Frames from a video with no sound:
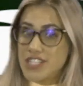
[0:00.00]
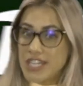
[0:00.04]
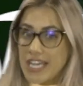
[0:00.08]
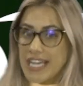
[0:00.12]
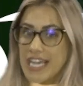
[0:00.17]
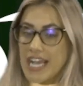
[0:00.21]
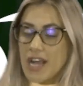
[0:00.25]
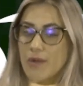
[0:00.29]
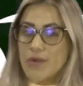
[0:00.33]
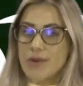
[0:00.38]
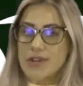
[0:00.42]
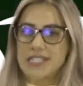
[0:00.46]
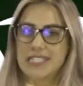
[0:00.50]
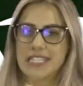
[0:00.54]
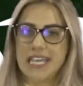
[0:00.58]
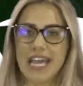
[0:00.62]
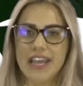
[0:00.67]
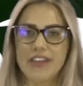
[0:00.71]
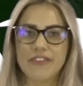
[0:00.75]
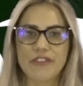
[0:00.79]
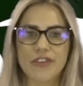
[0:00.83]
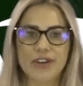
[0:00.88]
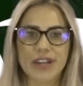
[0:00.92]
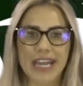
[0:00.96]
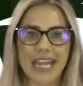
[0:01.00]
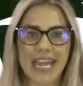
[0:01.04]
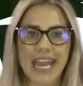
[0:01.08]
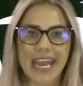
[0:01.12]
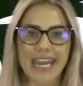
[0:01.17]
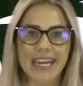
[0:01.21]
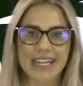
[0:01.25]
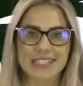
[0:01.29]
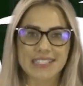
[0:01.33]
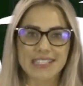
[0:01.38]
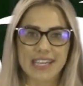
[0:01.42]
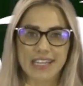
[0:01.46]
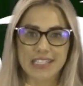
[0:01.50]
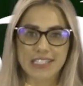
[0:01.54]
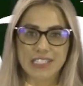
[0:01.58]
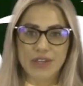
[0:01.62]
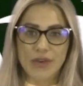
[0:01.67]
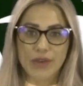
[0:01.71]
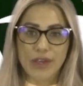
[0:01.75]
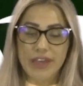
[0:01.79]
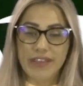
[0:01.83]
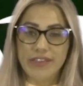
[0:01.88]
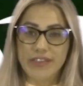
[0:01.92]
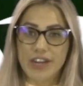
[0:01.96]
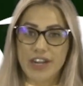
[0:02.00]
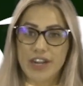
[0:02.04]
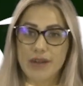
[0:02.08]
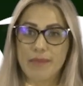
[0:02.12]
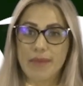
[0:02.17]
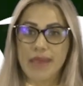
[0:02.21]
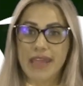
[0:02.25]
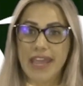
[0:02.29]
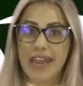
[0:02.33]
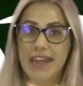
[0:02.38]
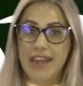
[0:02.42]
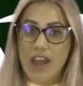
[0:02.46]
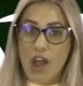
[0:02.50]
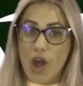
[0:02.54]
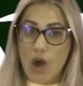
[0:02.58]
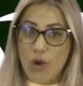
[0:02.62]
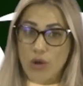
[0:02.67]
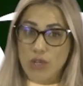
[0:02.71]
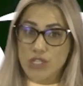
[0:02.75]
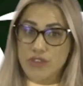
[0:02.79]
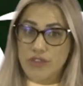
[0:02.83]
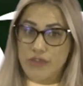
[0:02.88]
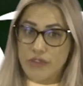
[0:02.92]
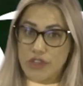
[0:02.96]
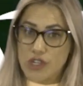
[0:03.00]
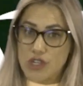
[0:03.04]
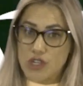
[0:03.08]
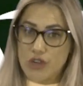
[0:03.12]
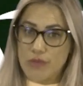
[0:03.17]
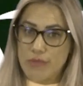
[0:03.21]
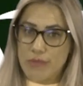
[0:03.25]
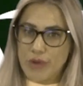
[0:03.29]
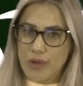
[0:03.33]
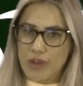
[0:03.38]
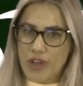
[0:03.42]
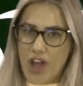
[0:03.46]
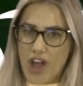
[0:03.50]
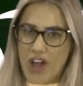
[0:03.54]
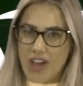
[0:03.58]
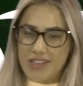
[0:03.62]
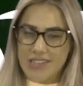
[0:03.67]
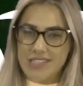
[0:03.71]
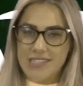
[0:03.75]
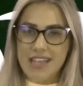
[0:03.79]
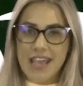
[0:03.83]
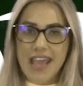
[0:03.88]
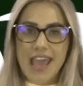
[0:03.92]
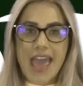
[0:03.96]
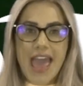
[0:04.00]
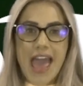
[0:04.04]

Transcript: Check our site for the latest Kentucky Derby and Oaks future book odds.